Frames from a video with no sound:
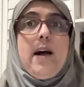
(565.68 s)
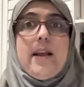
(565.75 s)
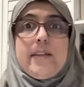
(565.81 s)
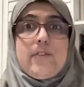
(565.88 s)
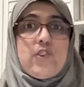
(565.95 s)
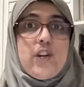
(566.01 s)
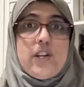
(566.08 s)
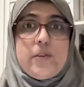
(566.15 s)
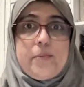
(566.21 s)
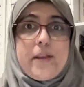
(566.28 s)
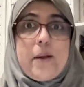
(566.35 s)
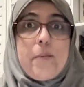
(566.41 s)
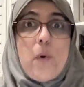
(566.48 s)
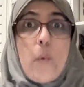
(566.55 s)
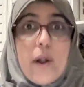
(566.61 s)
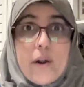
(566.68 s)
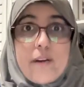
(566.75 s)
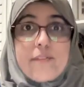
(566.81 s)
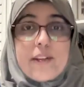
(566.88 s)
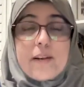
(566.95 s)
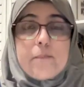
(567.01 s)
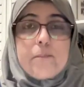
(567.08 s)
I started to become aware
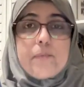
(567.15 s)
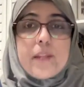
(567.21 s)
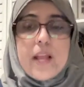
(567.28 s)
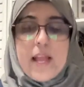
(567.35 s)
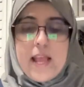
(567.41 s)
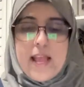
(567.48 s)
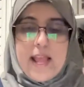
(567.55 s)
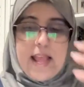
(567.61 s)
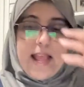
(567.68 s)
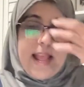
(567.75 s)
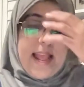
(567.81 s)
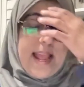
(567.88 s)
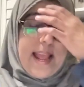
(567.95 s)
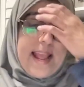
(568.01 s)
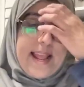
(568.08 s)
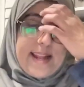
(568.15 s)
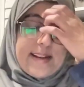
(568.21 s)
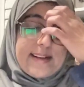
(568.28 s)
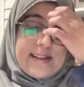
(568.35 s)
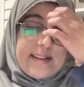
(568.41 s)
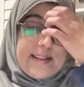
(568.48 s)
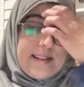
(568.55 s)
of it.
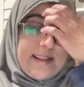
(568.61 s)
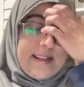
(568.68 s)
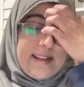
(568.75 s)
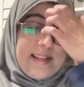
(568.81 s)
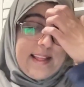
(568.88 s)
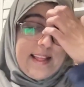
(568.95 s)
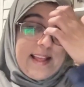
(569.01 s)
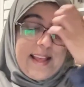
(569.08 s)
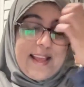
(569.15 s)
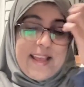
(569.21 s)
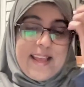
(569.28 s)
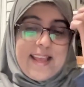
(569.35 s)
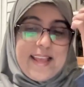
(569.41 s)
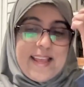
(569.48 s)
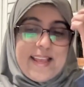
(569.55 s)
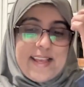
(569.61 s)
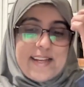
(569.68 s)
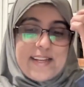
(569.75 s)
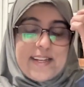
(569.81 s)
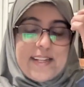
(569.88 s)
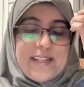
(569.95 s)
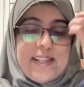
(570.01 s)
And
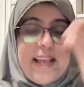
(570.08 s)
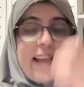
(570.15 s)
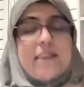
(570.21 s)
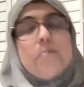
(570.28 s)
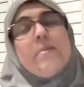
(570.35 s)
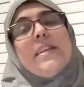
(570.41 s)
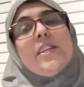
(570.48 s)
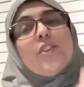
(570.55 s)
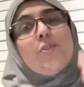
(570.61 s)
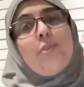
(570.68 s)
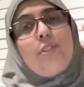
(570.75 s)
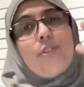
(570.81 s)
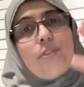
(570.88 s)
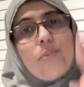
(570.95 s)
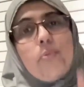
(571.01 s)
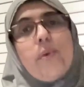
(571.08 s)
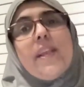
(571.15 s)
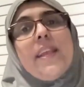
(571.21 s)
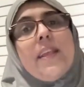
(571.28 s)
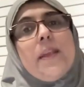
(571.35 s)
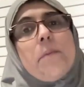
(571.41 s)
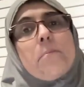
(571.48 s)
it led me to
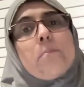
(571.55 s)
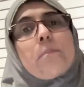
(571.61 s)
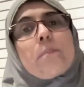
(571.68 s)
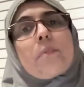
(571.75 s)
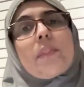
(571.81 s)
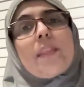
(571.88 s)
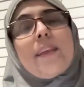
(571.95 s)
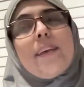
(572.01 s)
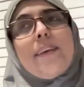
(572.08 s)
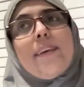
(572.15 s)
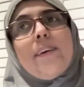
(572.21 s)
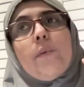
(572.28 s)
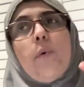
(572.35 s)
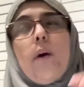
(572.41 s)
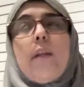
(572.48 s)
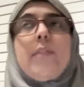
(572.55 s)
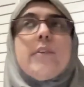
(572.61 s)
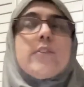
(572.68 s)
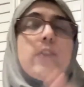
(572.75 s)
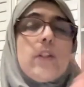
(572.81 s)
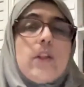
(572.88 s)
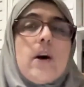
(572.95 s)
three, well,
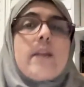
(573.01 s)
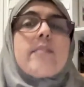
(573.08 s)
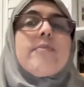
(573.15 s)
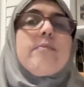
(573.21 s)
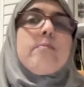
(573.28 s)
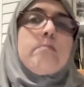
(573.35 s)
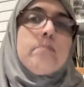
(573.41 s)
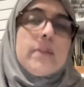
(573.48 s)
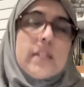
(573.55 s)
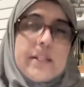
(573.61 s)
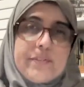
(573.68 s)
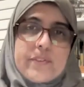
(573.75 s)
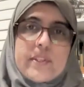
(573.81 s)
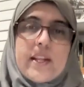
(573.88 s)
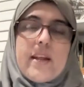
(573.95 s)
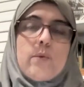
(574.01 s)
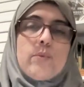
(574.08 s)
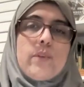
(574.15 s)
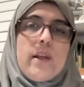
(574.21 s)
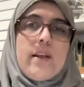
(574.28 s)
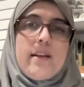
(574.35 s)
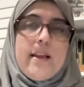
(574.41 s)
there's a lot of beliefs that
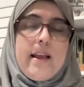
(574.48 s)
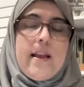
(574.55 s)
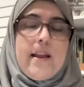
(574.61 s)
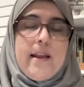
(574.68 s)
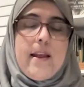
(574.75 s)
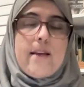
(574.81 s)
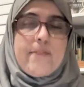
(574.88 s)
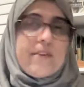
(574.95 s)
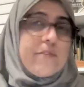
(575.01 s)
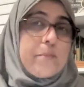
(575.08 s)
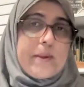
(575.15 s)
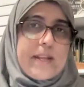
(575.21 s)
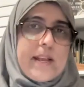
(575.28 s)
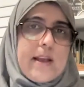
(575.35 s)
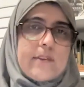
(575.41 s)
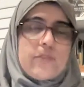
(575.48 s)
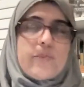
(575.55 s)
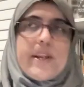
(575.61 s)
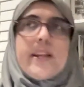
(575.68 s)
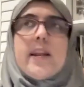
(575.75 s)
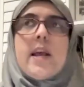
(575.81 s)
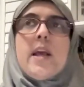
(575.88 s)
I have, everybody has,
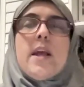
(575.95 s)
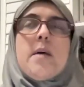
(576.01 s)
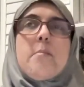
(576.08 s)
right?